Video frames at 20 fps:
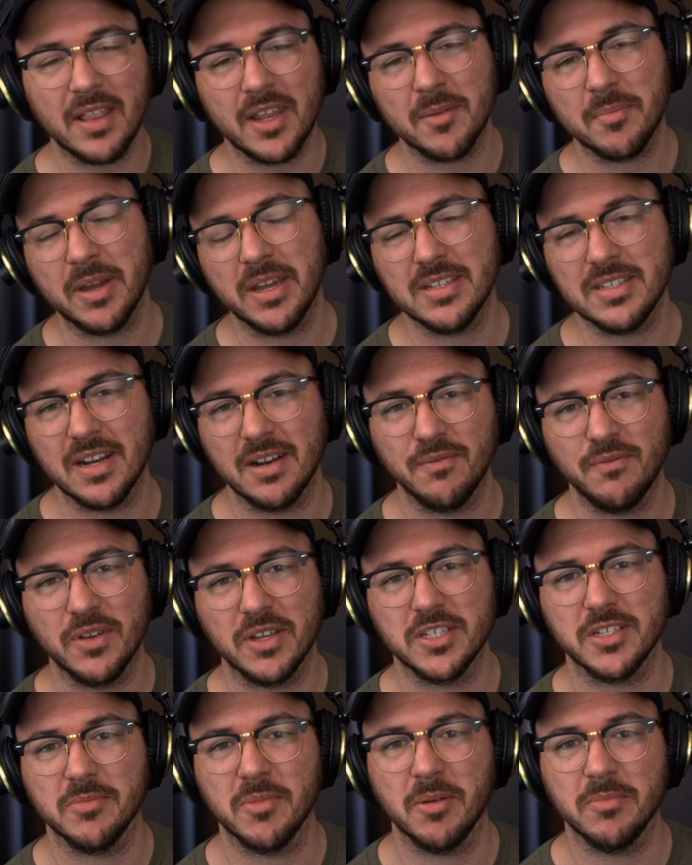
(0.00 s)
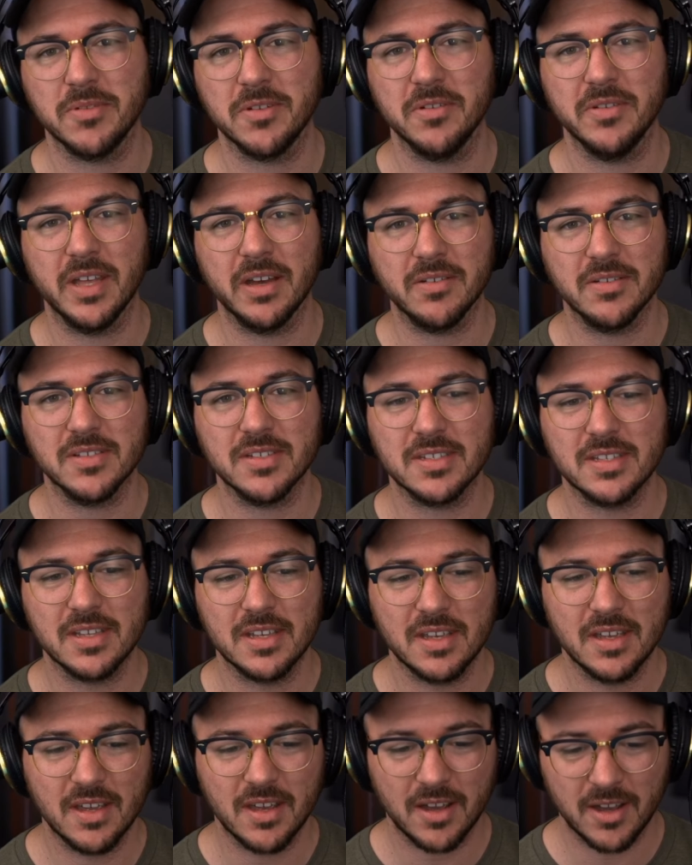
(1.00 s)
lot of bikes and I'd fix them up too. That was
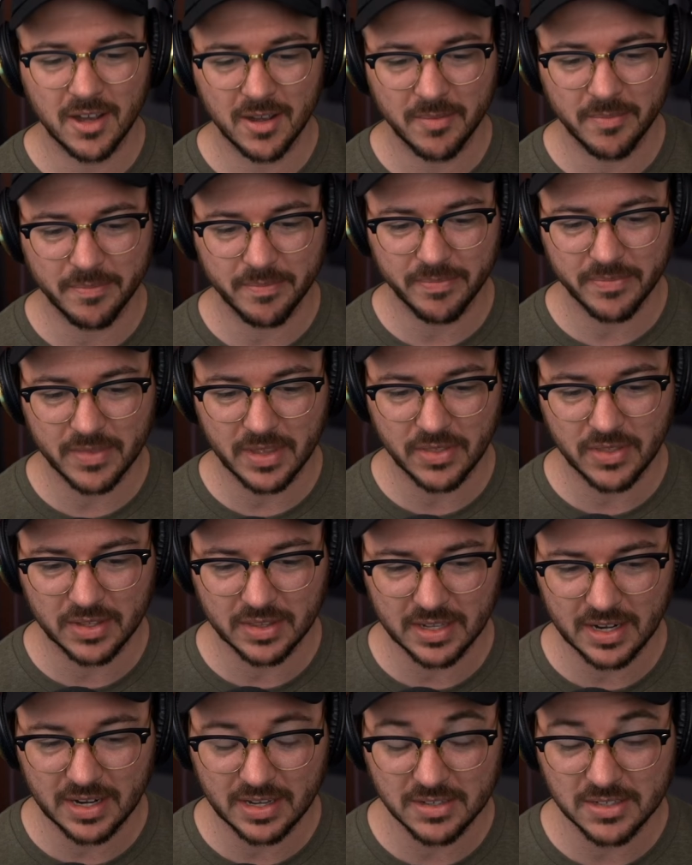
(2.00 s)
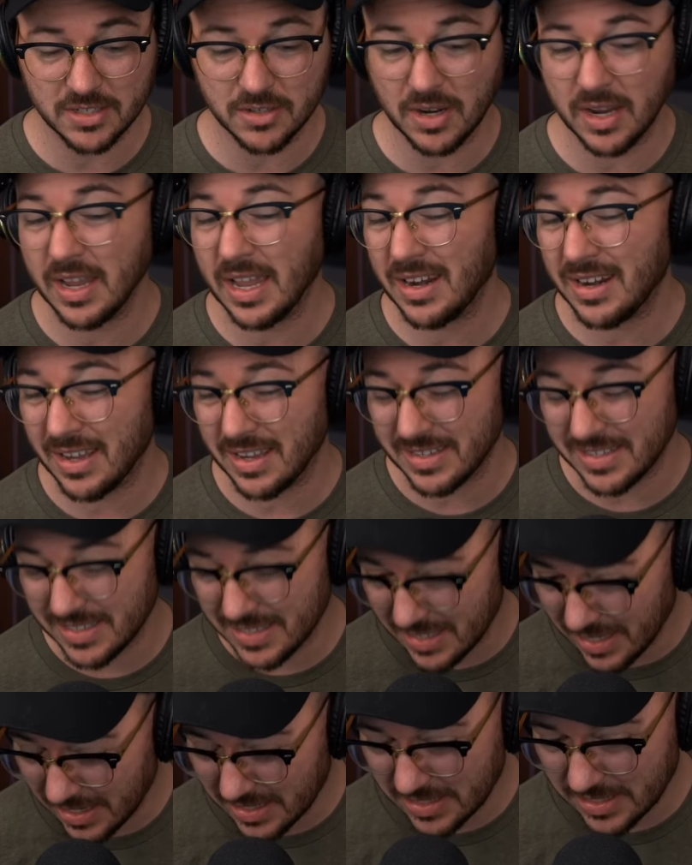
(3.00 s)
a thing that I used to do. I had a
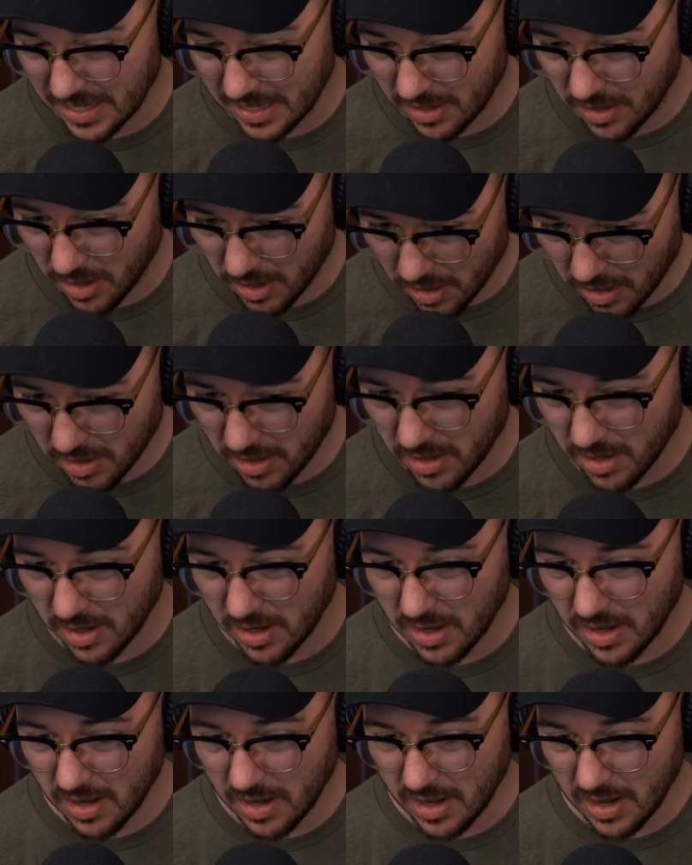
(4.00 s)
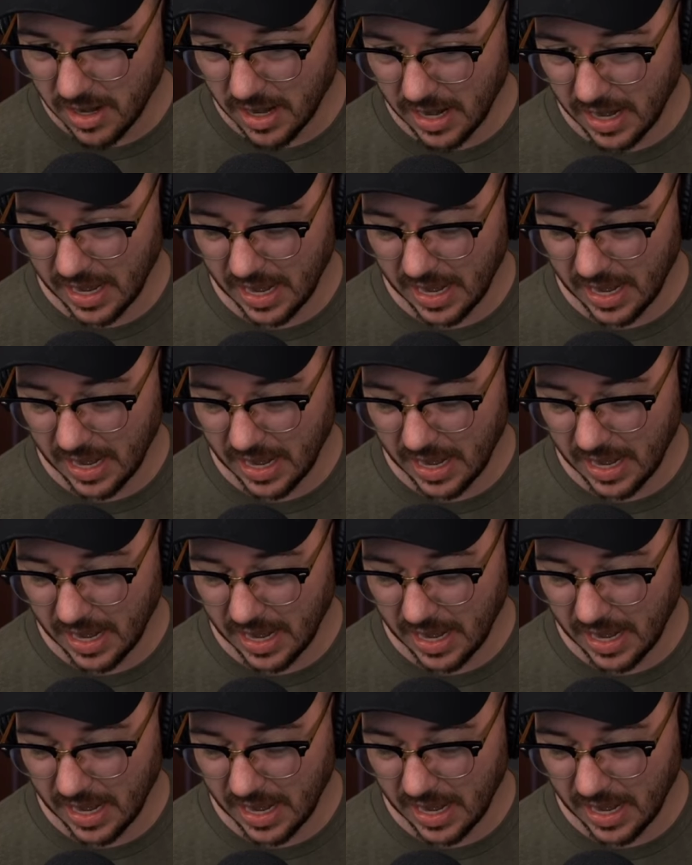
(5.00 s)
ZX10R. I